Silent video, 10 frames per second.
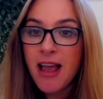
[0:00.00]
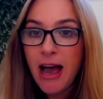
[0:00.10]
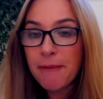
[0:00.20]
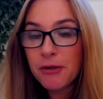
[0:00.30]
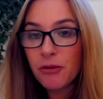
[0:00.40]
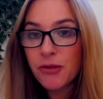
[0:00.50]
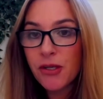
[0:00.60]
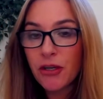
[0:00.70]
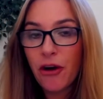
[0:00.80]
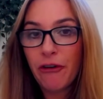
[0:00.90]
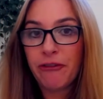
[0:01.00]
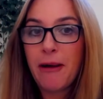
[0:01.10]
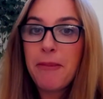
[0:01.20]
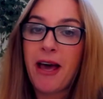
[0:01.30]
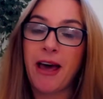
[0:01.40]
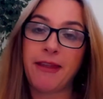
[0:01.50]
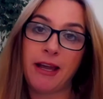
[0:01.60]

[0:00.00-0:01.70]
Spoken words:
but also to offer up other